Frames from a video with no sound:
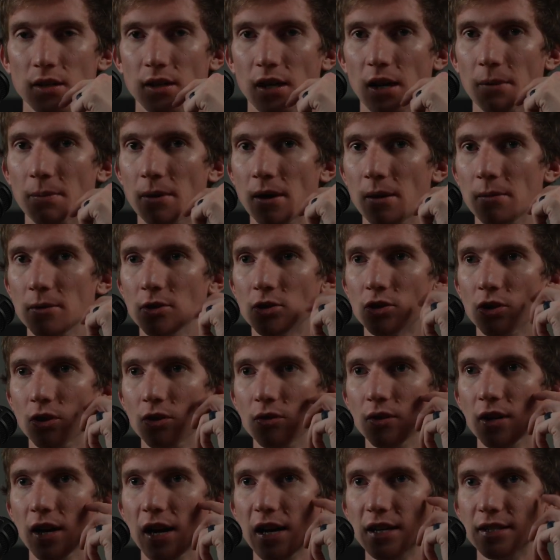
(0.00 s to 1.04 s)
probably show
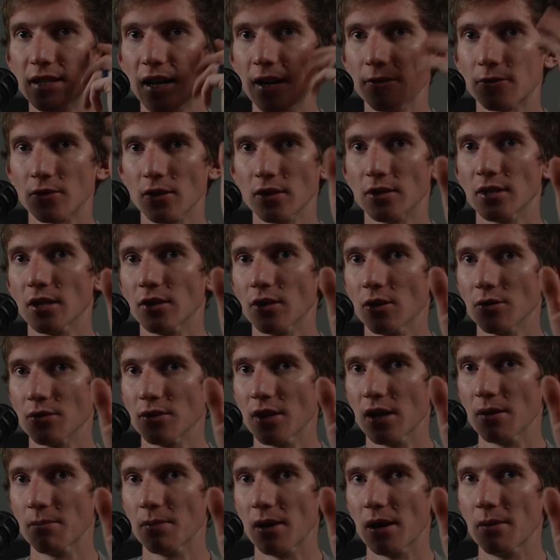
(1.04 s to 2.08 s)
you guys after I set those
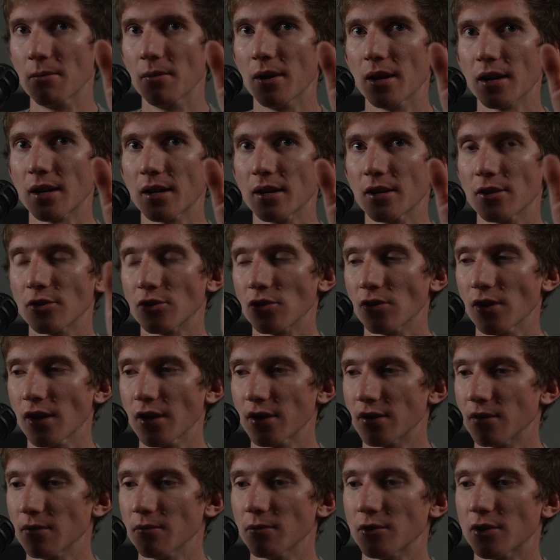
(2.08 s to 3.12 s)
up. I'm not gonna show you
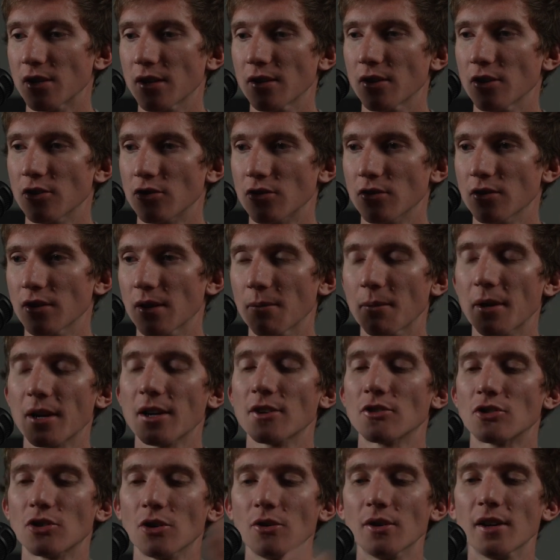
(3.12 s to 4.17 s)

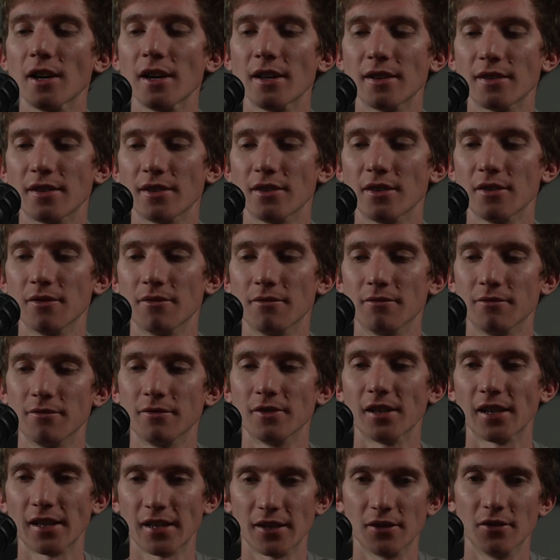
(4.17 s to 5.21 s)
guys.
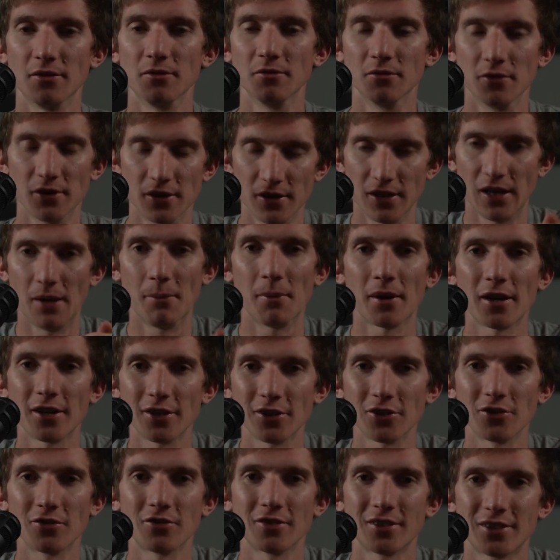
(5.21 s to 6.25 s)
Like, I'm not
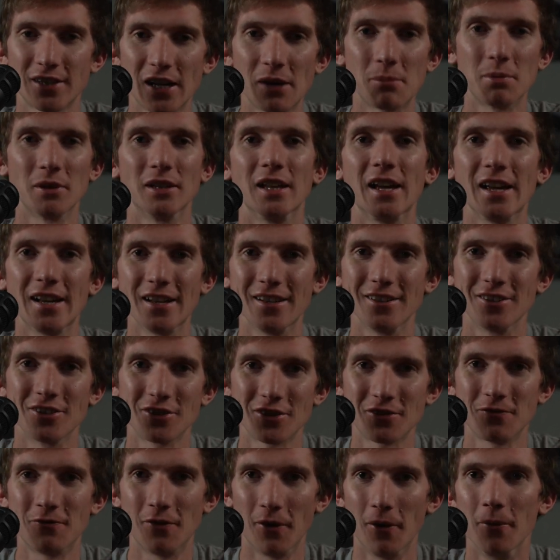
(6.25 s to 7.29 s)
gonna set up light and
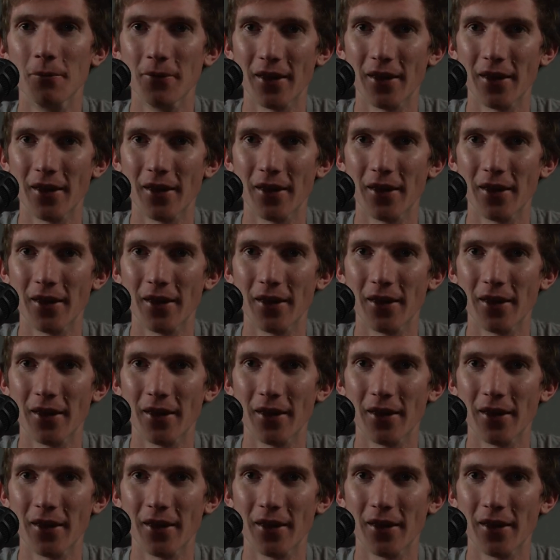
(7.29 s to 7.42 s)
just film